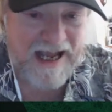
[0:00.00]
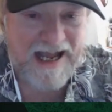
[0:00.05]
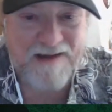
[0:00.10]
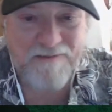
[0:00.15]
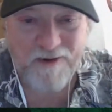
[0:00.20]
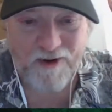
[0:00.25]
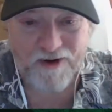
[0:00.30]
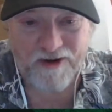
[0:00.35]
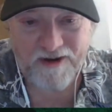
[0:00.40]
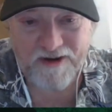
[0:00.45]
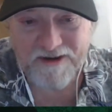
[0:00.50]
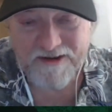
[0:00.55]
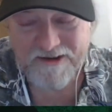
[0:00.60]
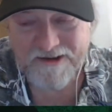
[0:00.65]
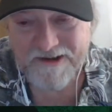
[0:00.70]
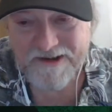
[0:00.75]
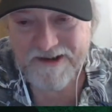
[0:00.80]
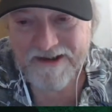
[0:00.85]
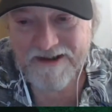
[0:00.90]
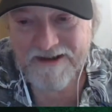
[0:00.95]
Apple,
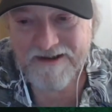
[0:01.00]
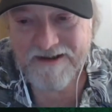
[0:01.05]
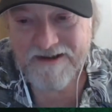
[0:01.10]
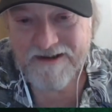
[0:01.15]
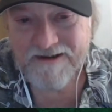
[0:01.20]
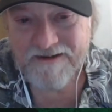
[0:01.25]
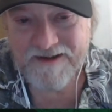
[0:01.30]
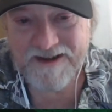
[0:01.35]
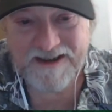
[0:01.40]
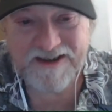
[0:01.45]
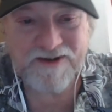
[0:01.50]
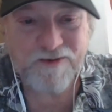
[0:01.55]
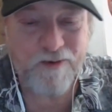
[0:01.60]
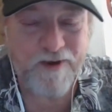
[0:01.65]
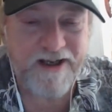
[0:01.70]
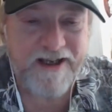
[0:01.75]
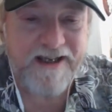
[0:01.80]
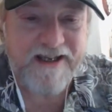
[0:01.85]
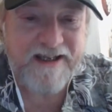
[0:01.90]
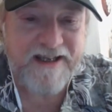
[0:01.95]
this
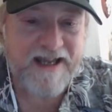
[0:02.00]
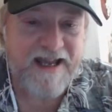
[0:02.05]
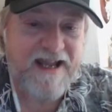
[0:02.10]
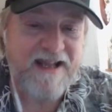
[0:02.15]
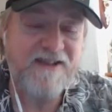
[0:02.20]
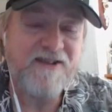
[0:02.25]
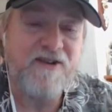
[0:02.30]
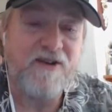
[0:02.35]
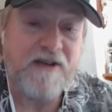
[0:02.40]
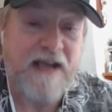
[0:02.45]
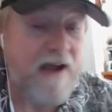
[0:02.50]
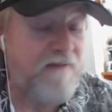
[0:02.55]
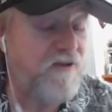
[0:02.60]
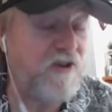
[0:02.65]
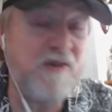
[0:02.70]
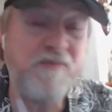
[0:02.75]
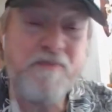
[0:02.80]
week canceled after